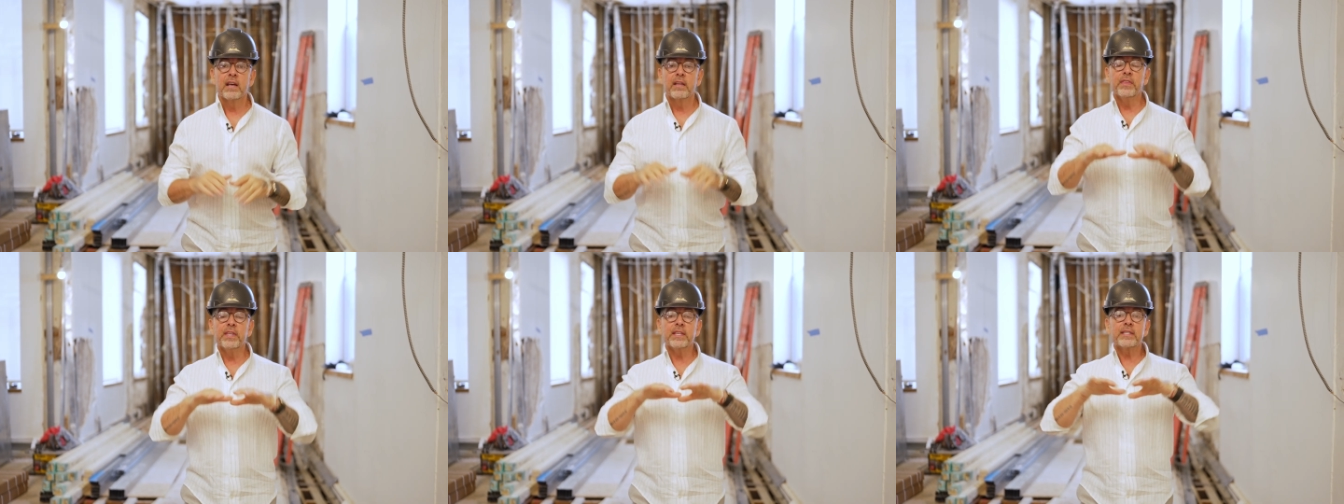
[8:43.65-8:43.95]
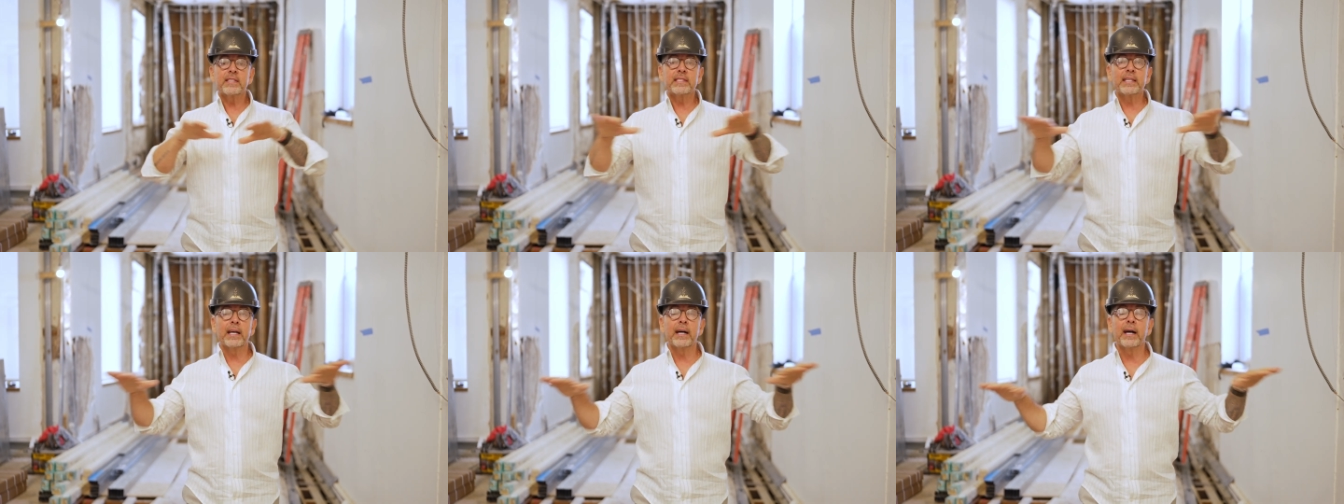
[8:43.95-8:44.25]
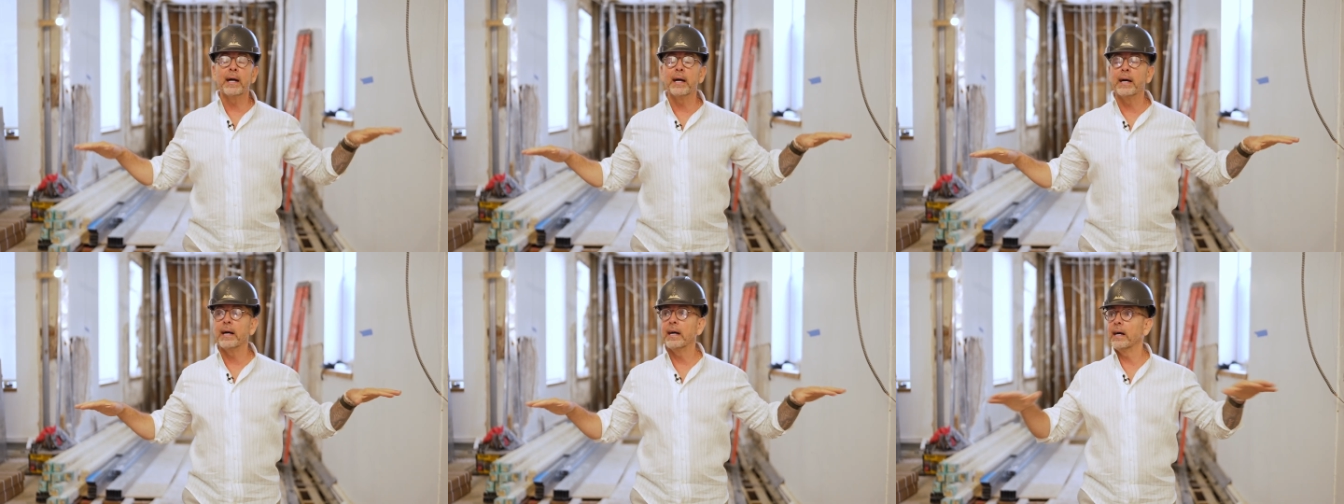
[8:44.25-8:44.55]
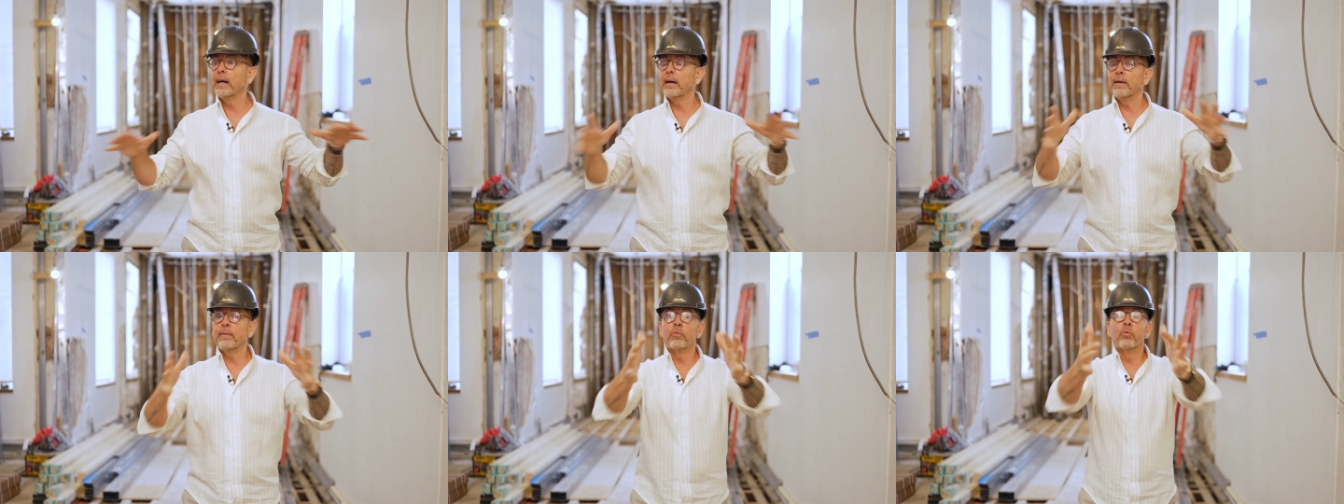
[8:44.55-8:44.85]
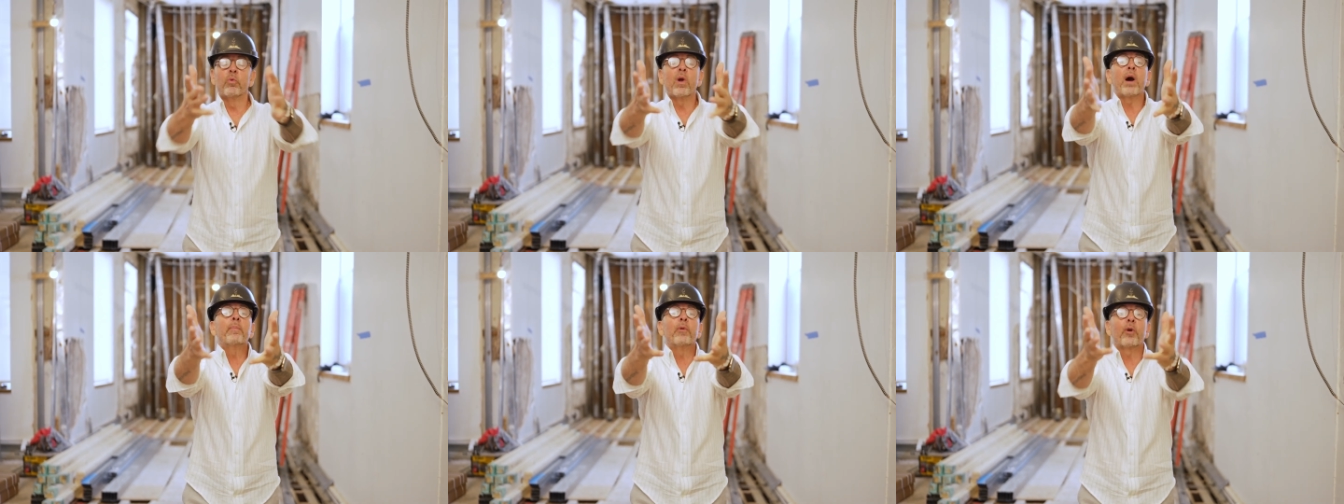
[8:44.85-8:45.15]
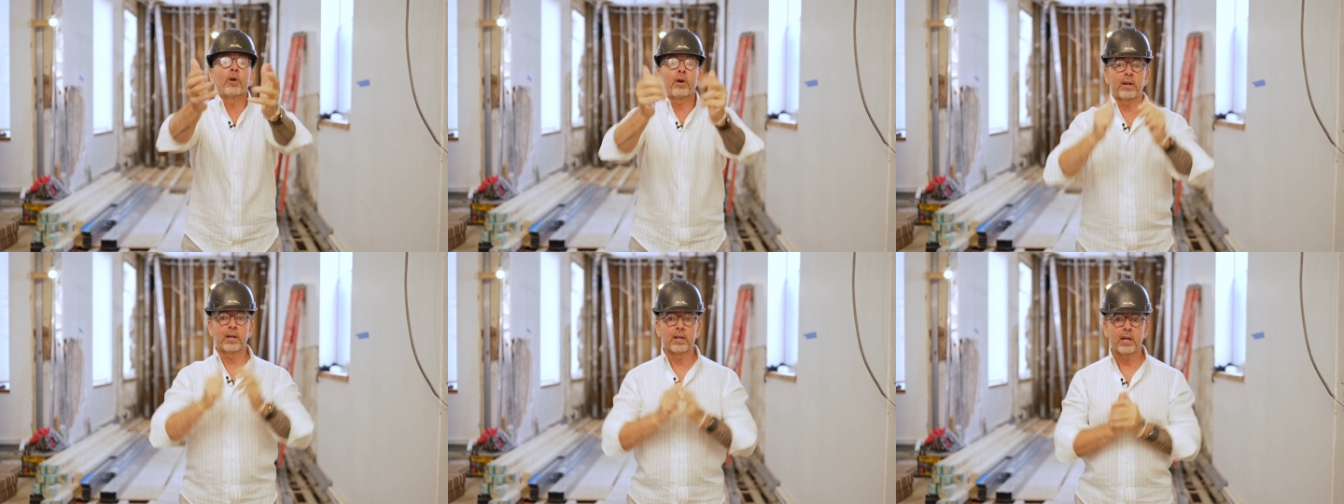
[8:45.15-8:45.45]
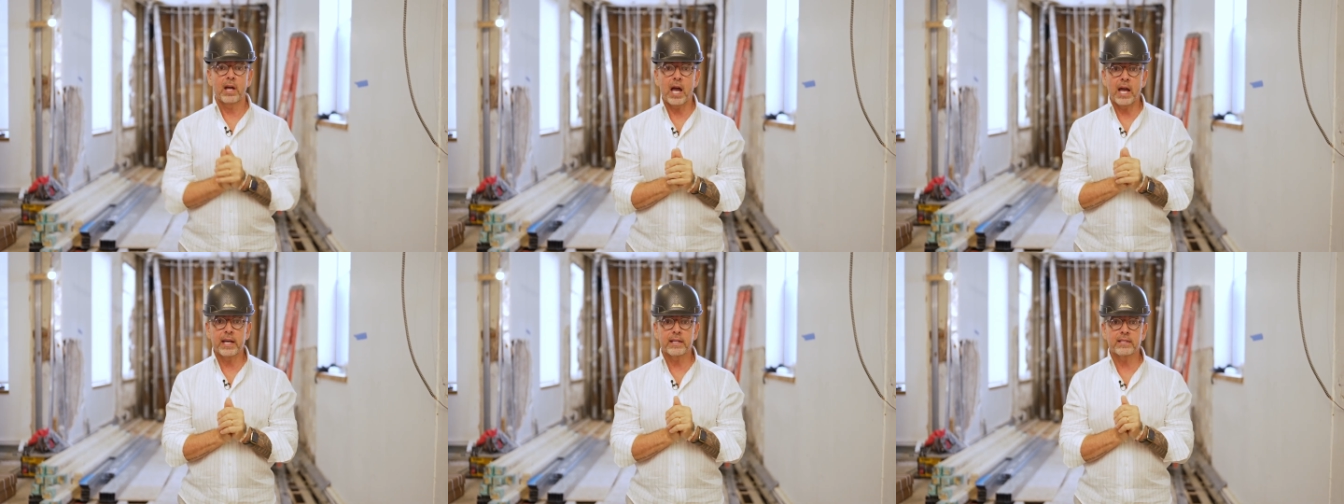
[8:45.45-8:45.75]
this uh, rubber
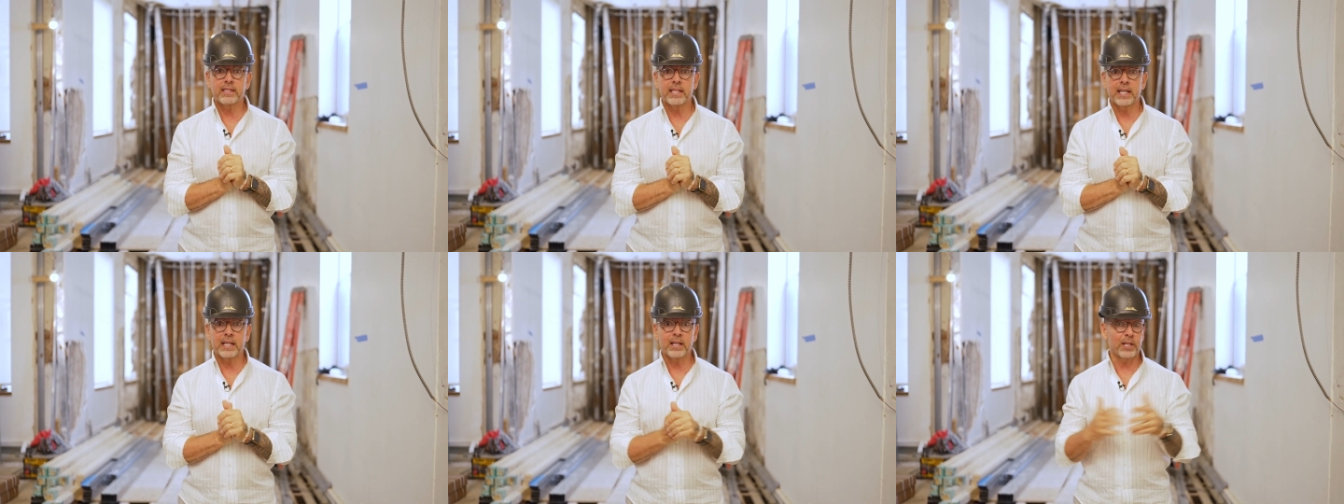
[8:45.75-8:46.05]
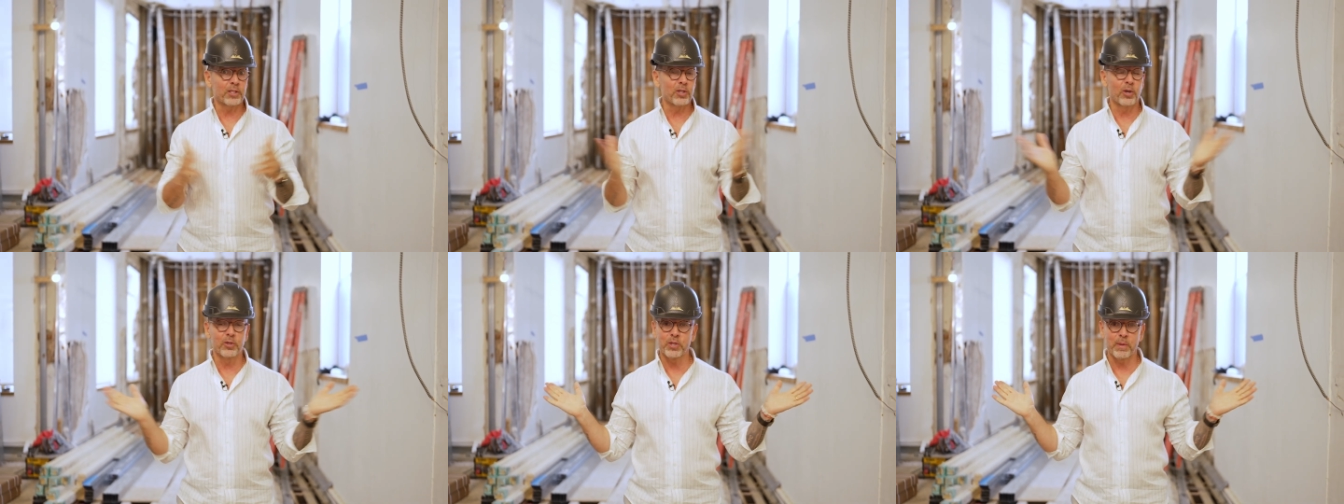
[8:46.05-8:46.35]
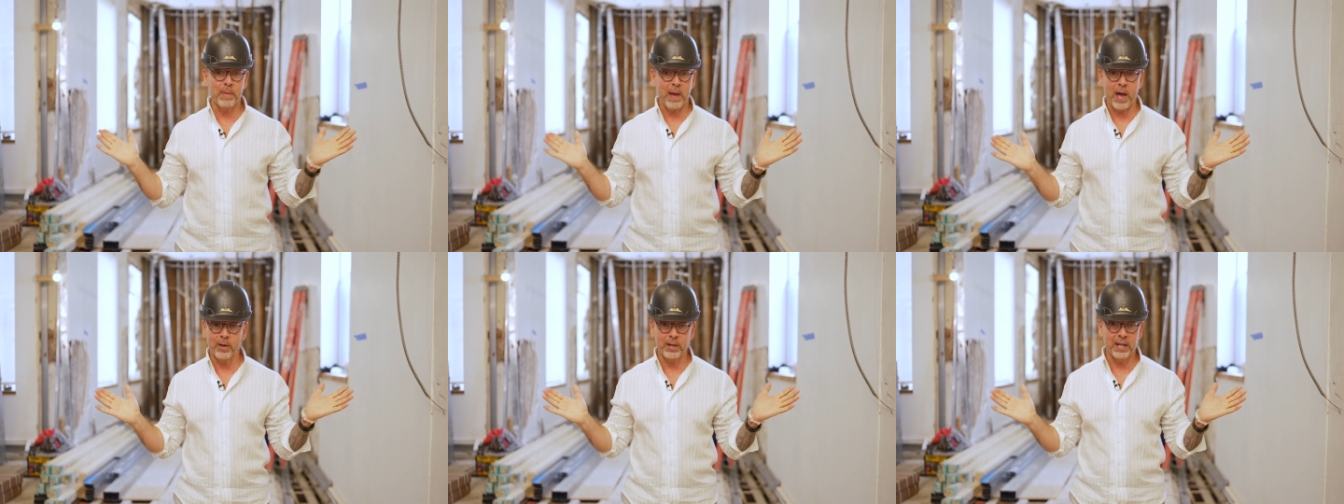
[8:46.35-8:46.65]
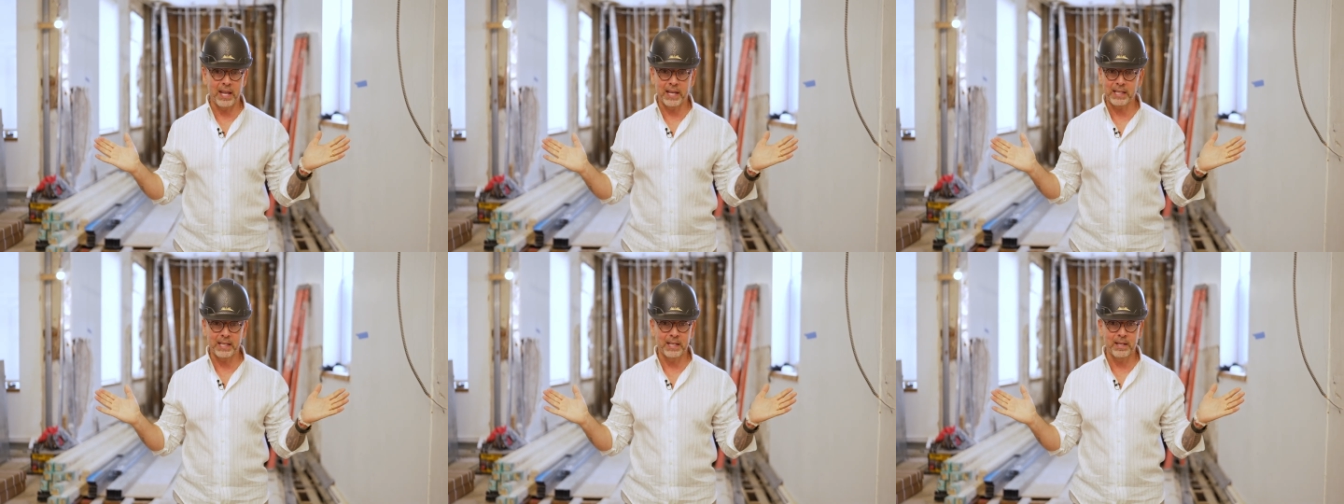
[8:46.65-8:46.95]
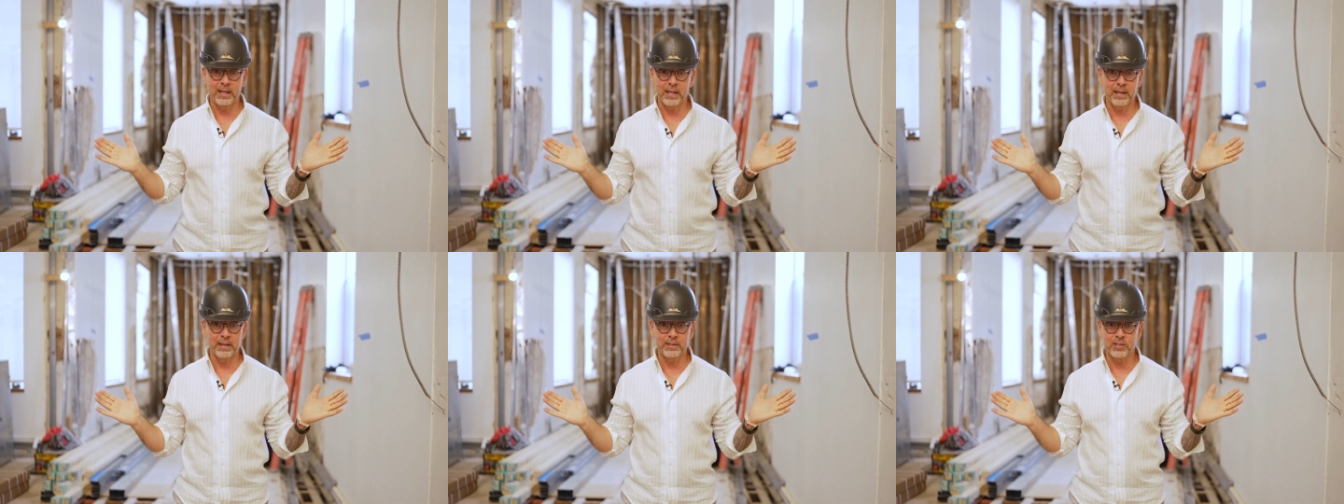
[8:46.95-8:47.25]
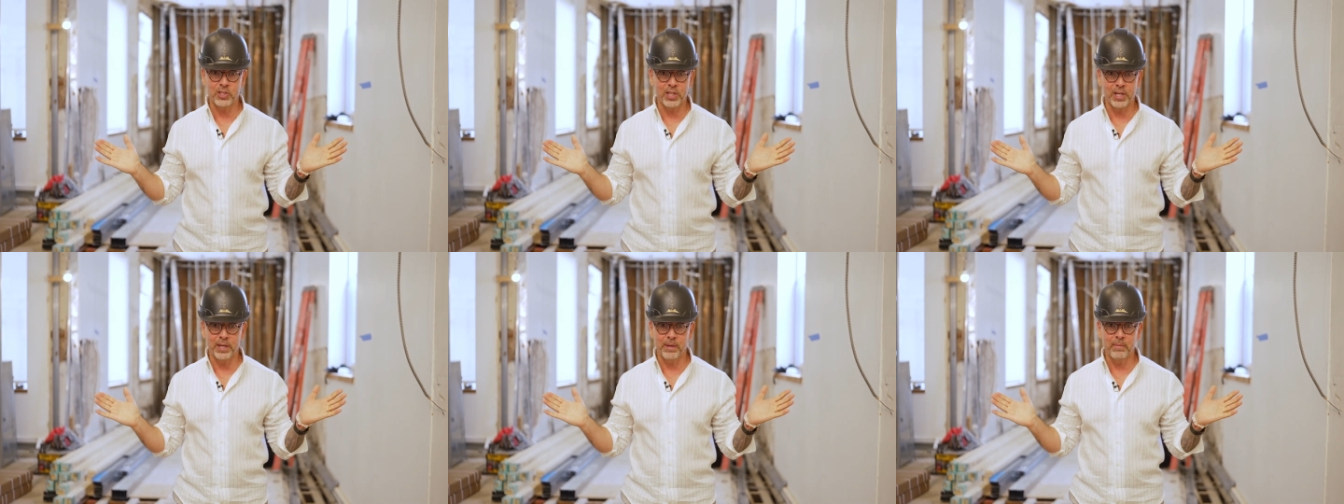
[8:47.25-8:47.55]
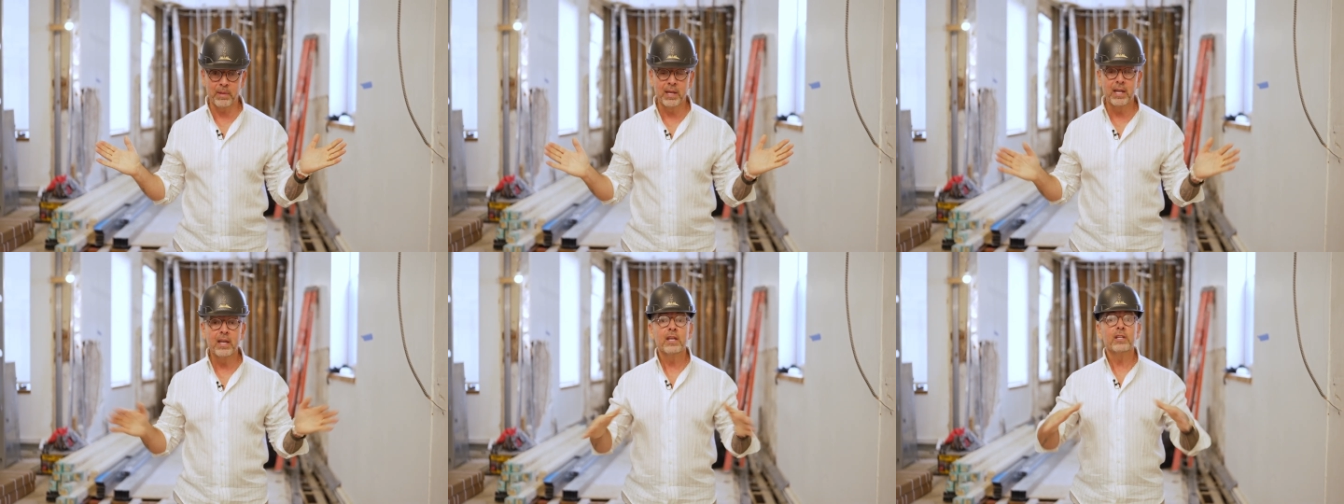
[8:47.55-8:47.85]
ice thing I told you about like in a gym.